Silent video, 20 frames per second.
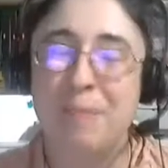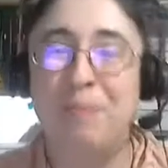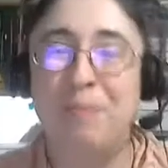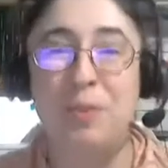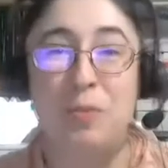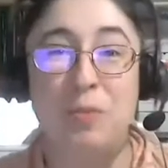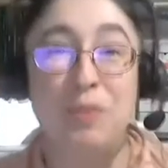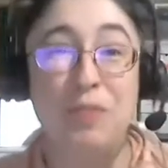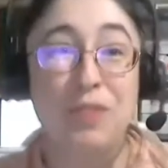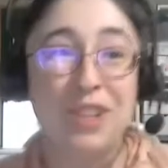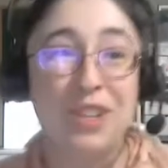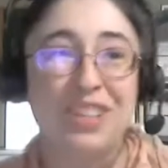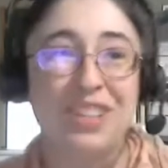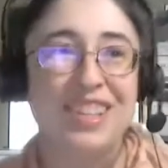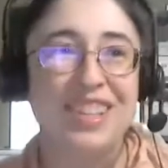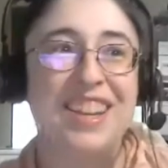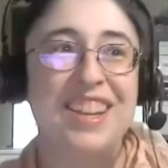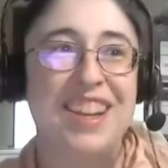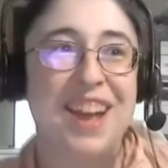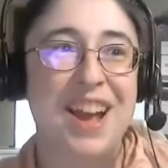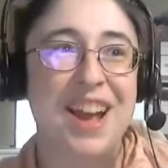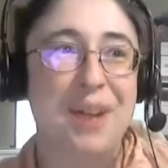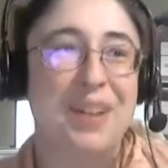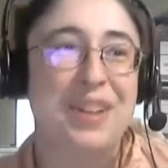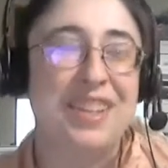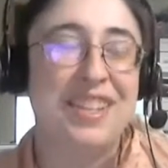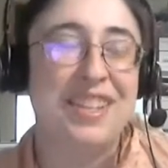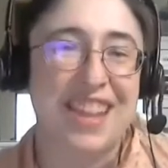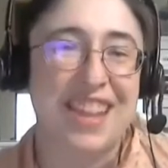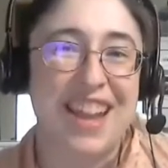we've all seen how
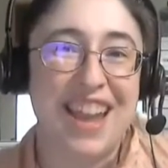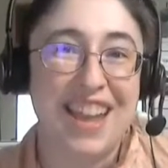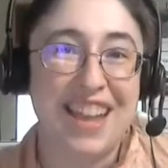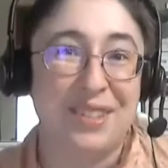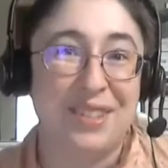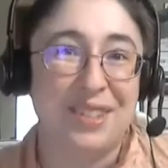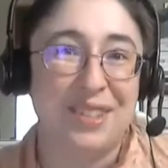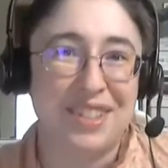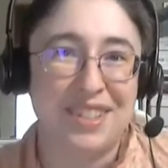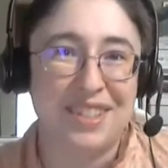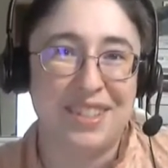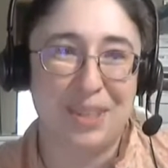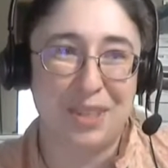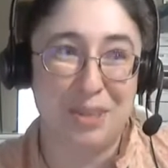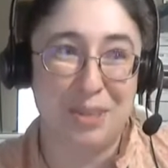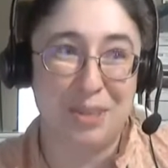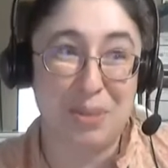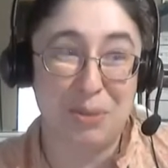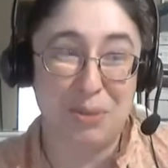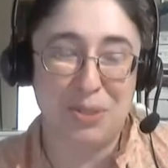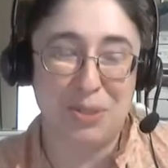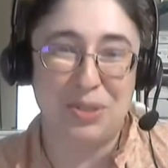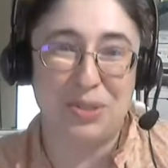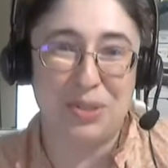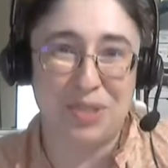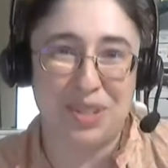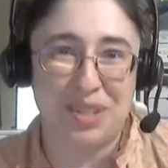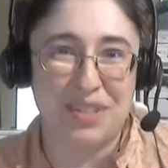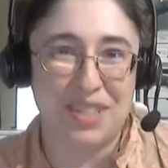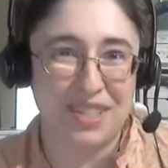things get handled in the postal
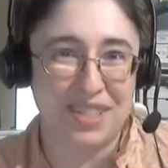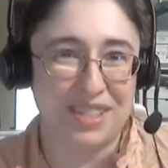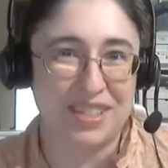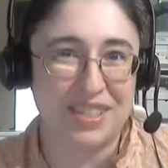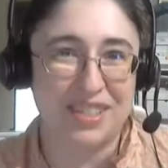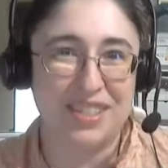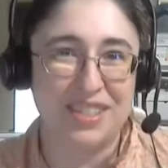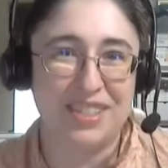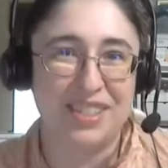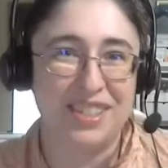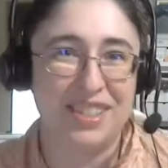service.